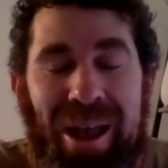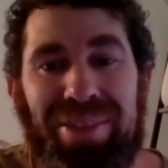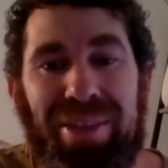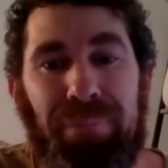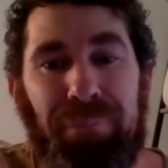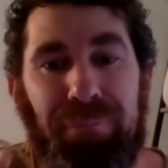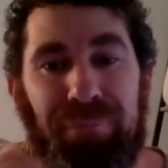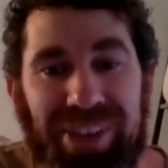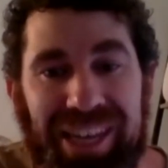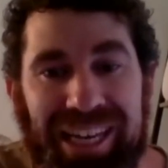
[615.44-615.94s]
The
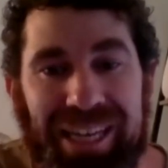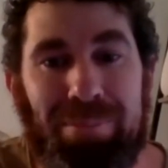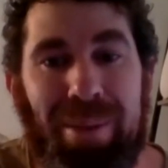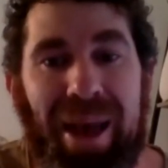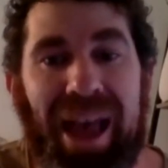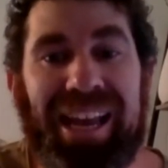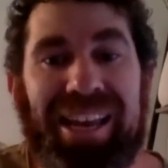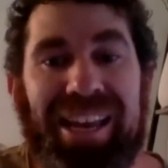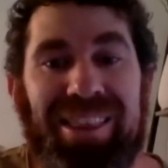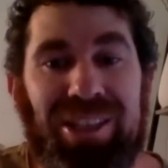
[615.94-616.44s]

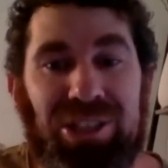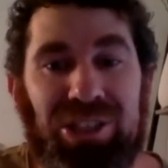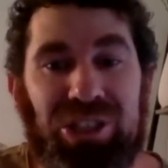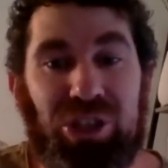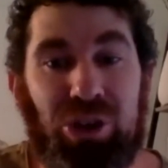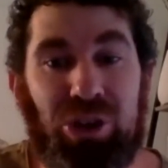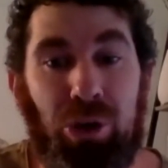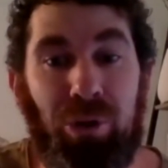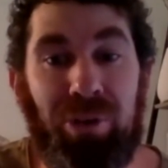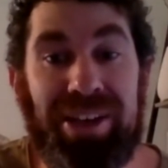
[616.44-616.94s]
feedback and the
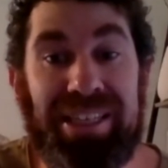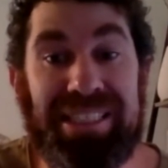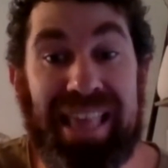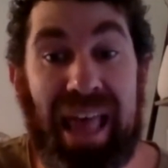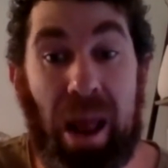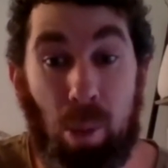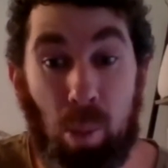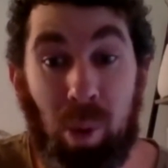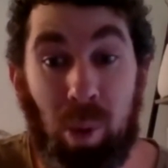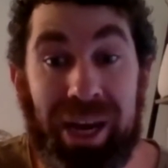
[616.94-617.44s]
stories
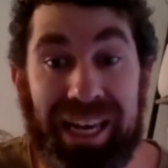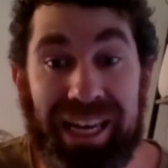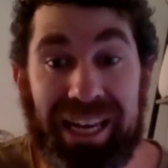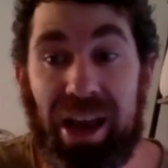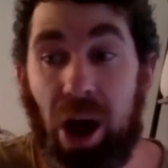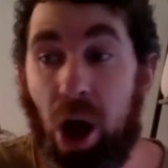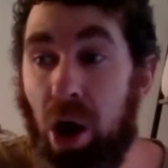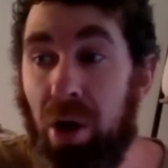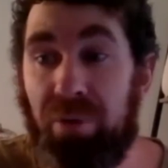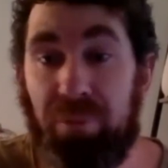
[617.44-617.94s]
that week
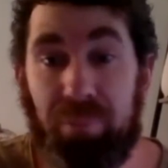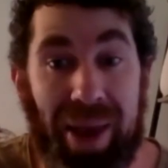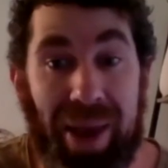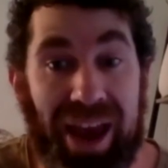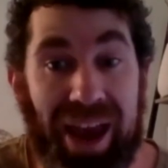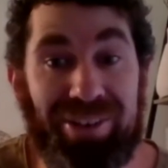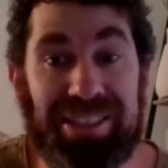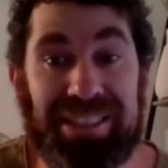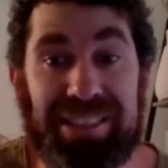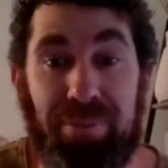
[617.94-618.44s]
of
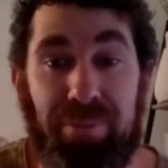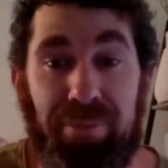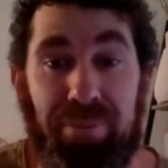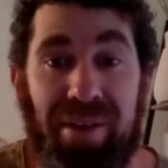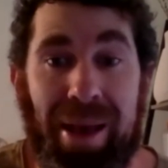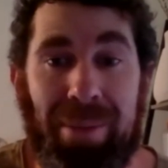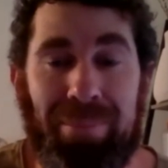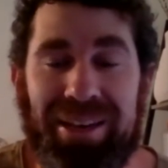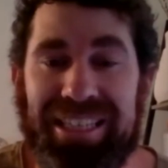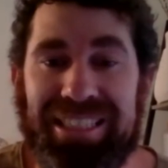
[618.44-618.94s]
parents and
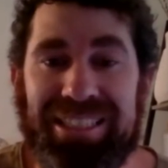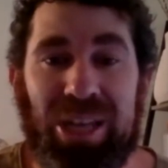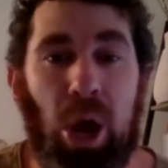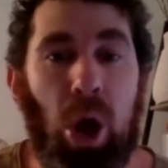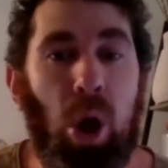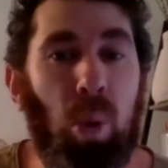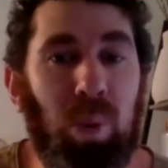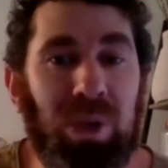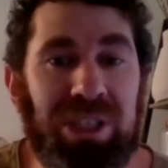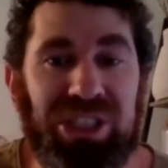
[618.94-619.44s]
families
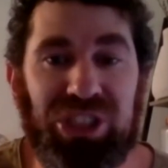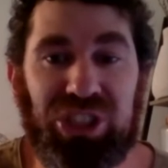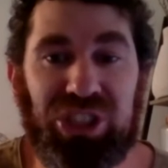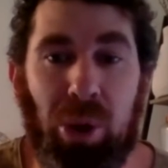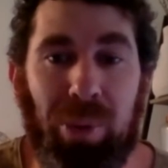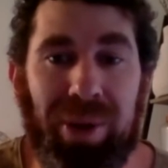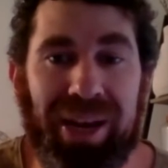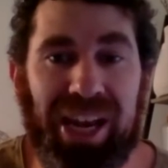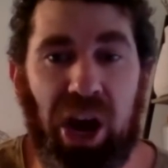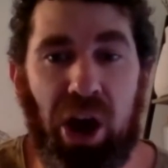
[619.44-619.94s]
was
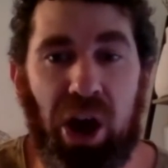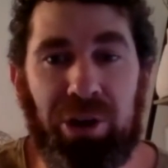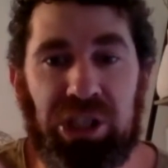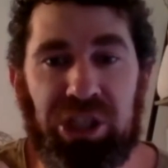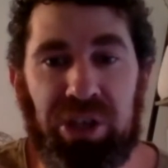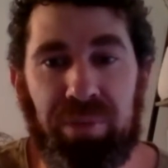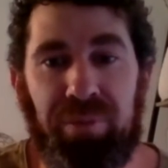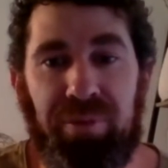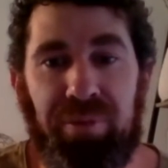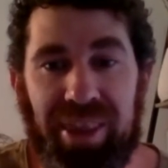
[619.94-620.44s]
so
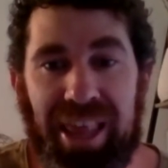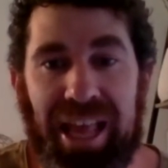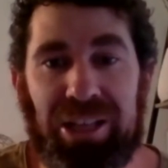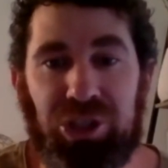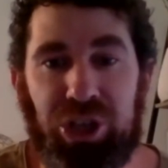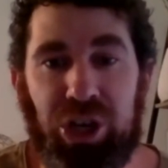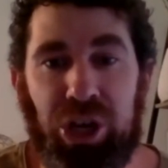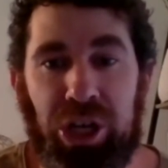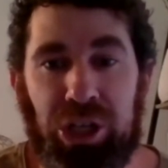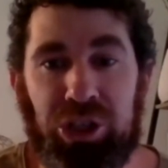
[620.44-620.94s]
encouraging for that
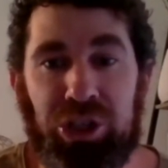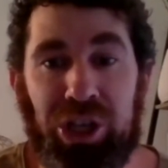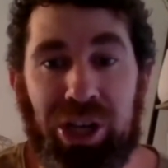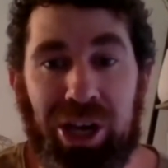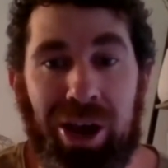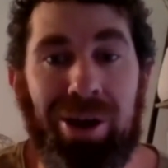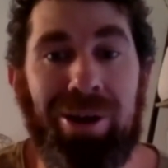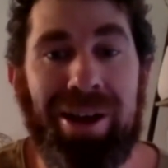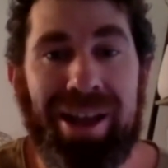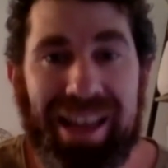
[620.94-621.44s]
church to
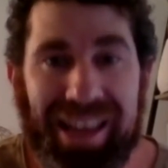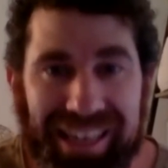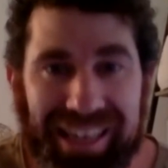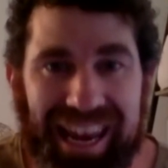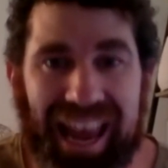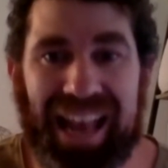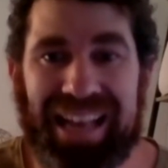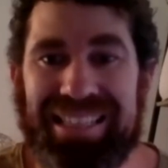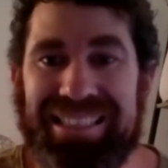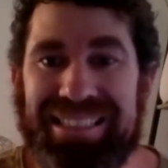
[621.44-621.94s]
go,
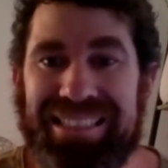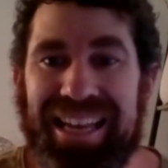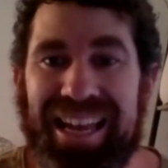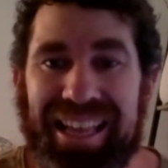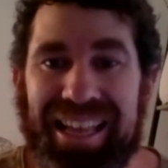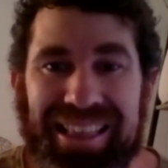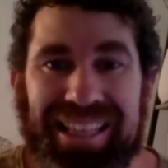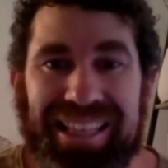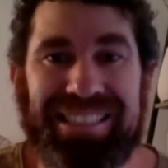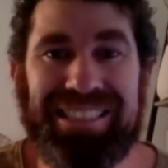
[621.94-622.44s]
yes,
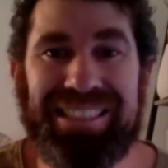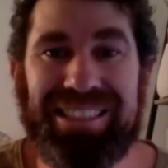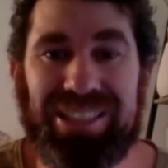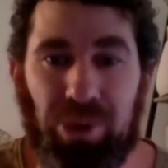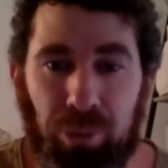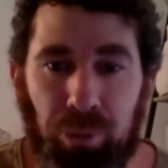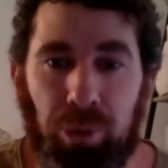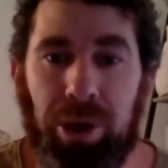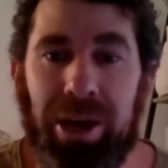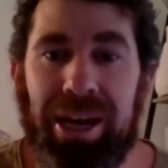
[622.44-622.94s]
this is
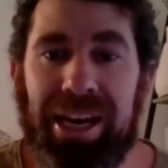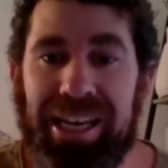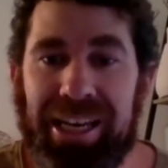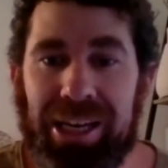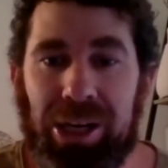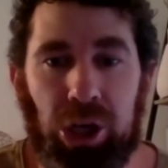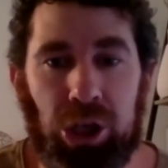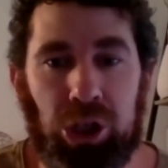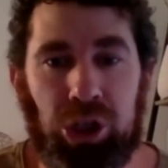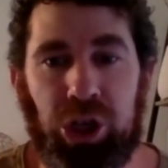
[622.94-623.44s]
a really
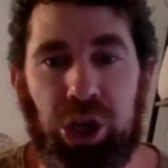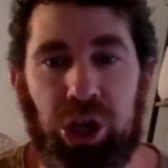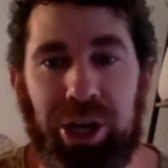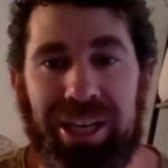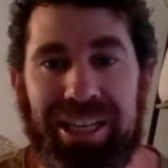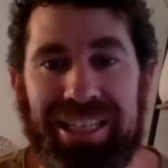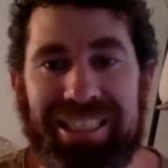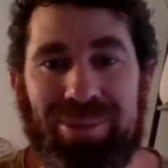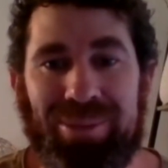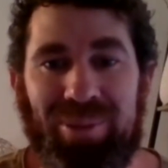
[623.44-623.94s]
good
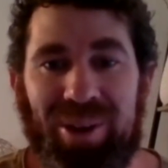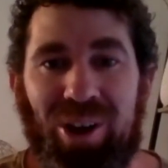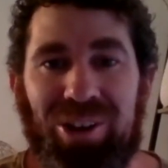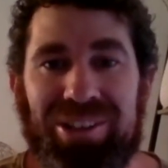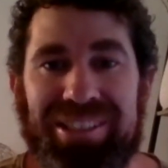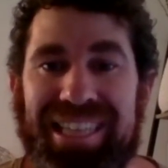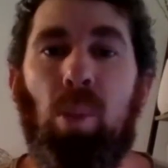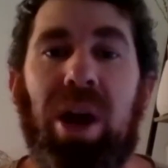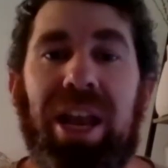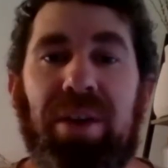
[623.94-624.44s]
journey to be
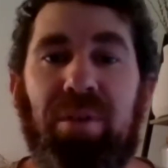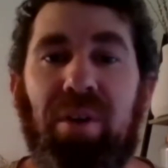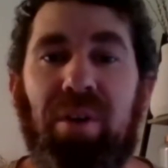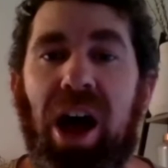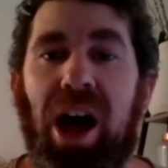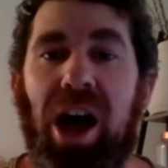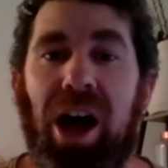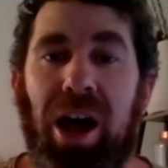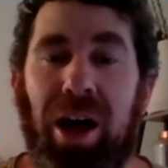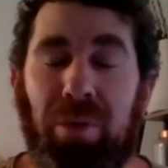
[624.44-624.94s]
on. One of
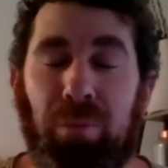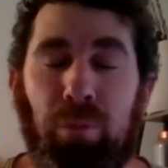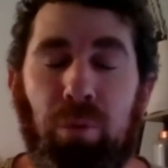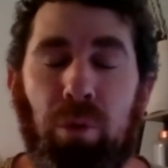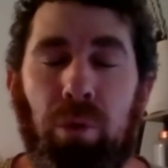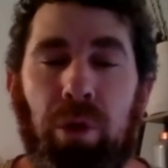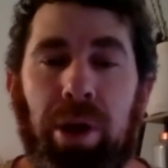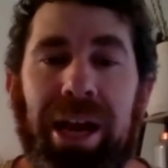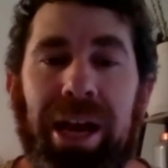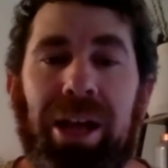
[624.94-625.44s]
our
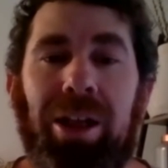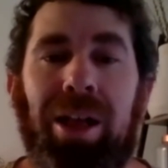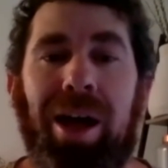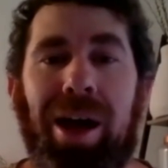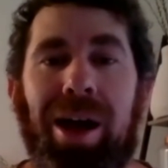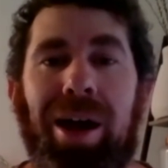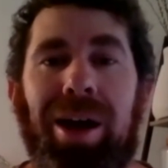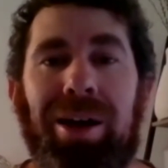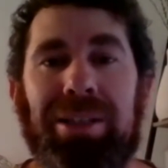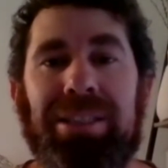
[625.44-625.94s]
real
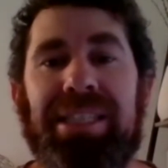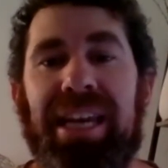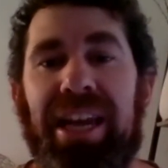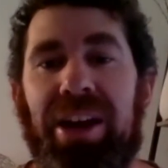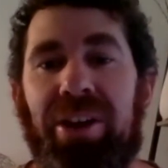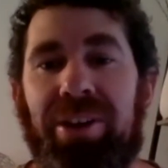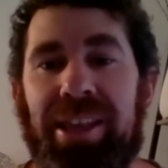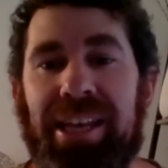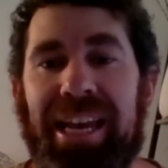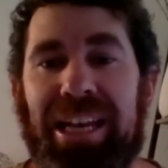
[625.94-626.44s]
hearts
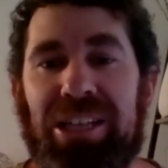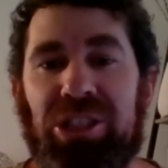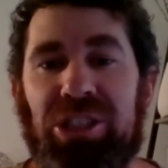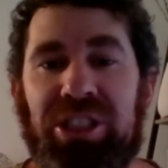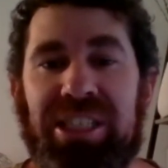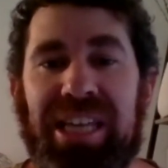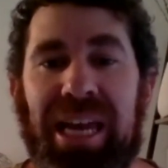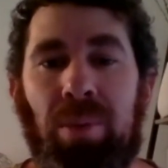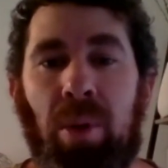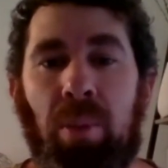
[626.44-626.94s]
here at the
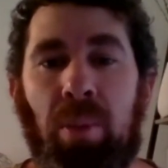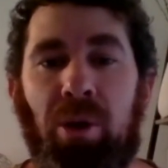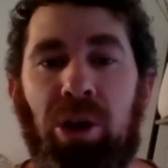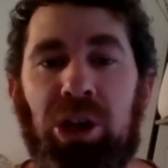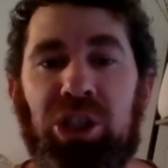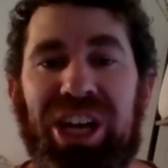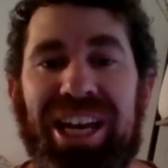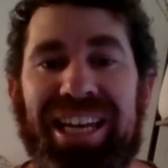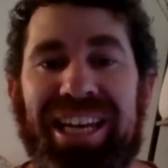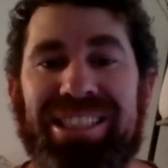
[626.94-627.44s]
Kitchen Table
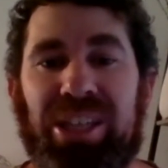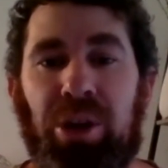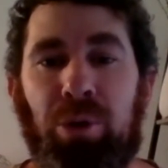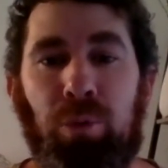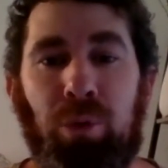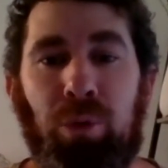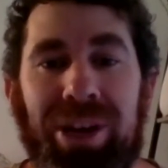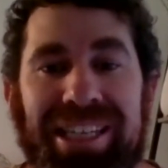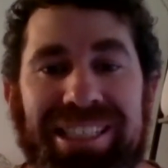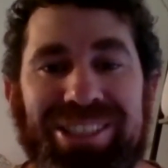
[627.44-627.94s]
Project is to
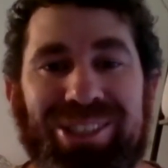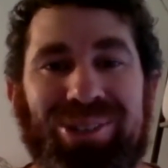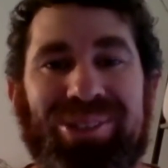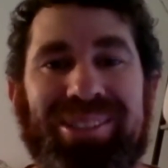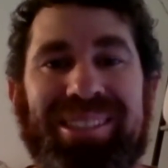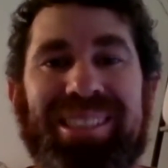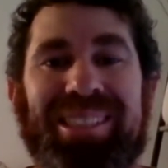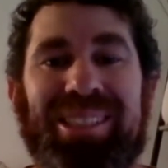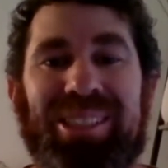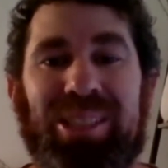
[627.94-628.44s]

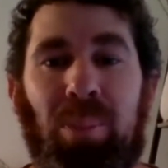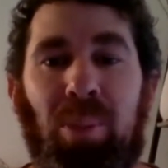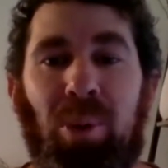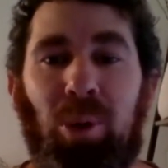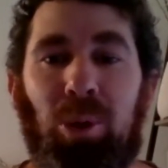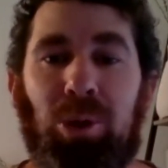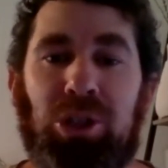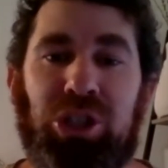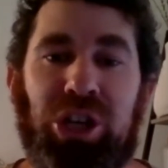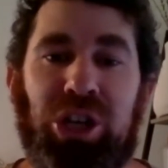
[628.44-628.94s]
resource and
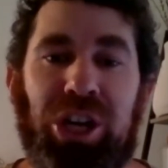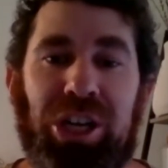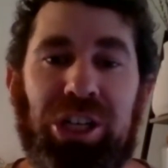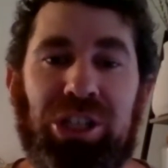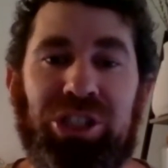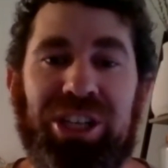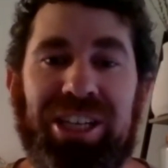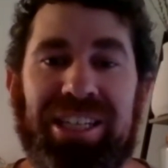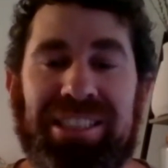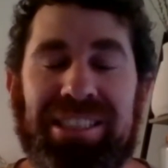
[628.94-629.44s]
support
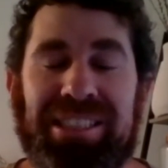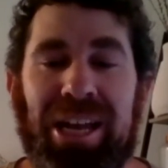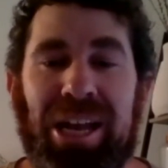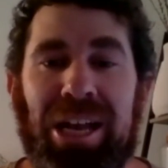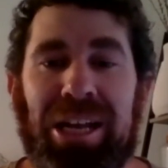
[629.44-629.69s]
churches.